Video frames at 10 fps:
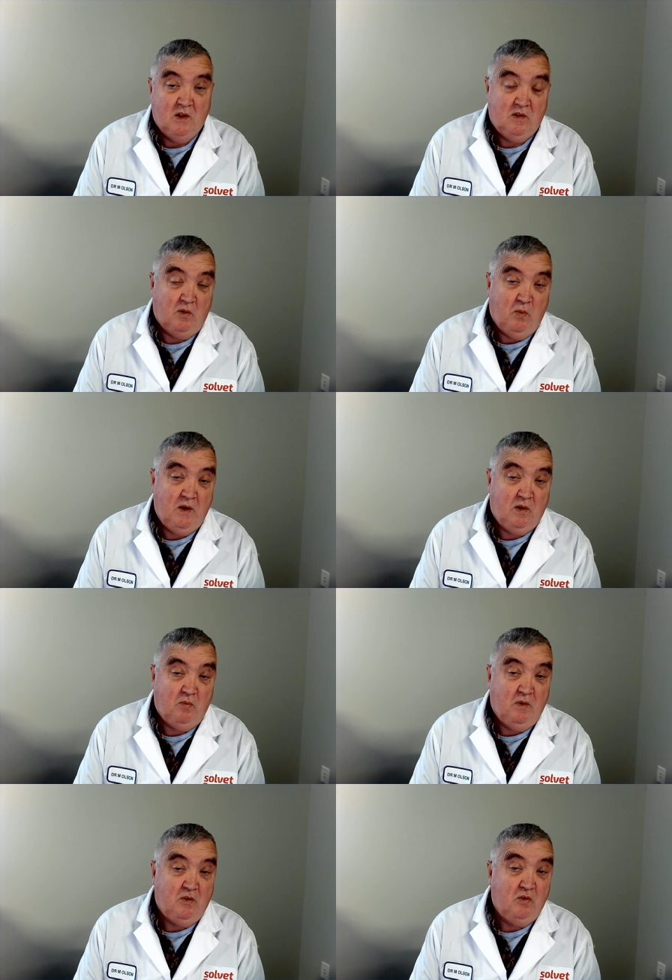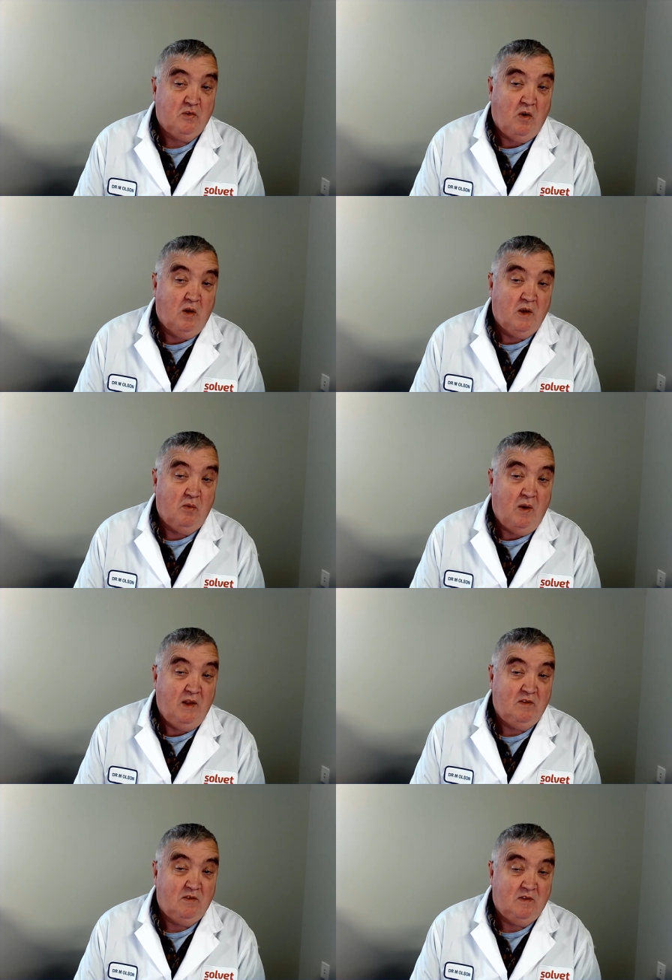that we can reduce culling
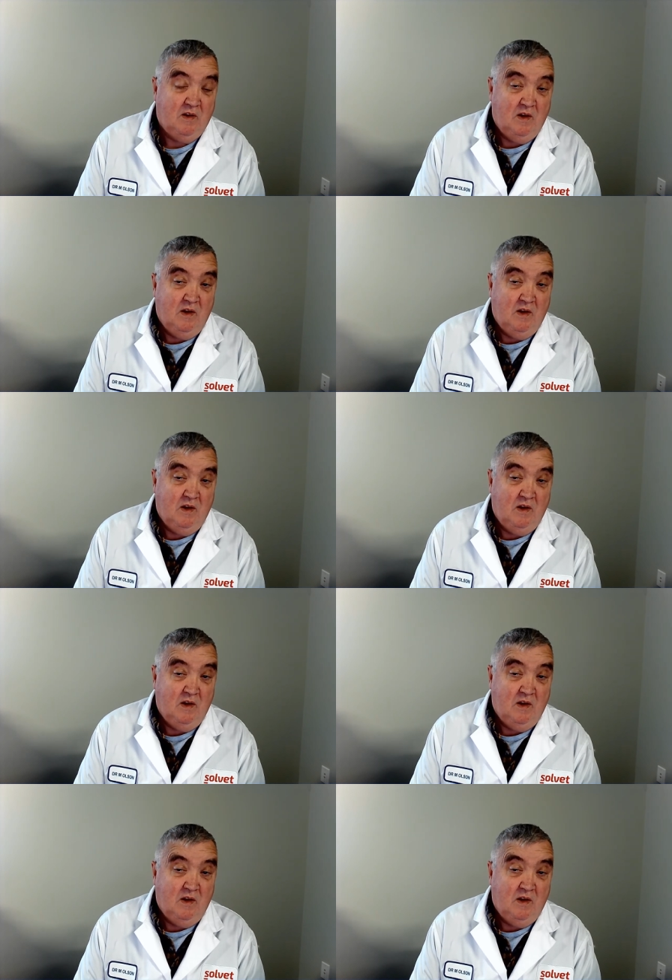rates